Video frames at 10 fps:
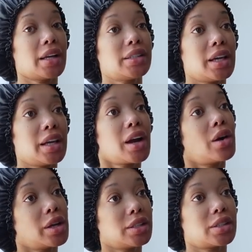I said
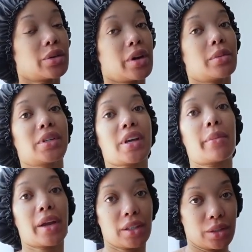on Instagram, because I
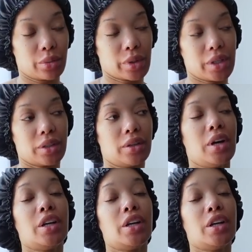made a little reel,